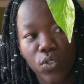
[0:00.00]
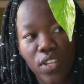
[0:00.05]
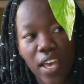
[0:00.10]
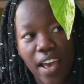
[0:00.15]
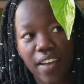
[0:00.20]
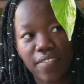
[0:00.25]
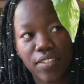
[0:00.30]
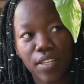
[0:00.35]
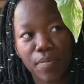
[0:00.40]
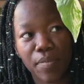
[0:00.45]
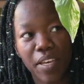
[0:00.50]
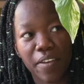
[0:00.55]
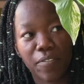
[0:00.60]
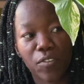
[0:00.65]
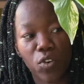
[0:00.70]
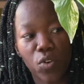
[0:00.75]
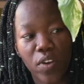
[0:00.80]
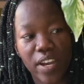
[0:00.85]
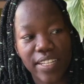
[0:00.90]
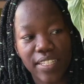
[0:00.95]
have some
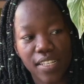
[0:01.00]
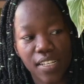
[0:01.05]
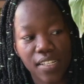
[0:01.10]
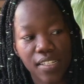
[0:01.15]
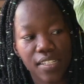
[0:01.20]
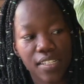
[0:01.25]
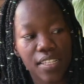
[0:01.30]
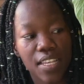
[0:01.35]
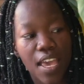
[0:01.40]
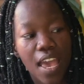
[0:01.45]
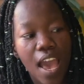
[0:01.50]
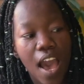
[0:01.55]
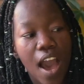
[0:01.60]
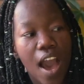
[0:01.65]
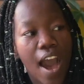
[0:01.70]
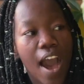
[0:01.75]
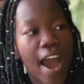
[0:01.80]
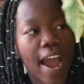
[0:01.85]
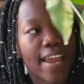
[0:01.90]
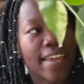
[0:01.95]
efflorescence.
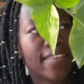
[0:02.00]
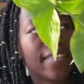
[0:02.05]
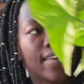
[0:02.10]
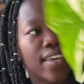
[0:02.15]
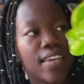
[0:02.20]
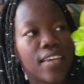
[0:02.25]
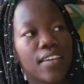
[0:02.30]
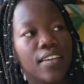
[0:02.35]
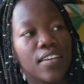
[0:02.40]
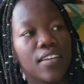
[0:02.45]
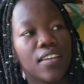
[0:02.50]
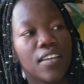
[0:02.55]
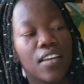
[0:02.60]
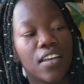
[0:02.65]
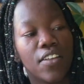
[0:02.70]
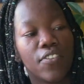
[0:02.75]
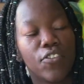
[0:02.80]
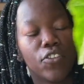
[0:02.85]
I think the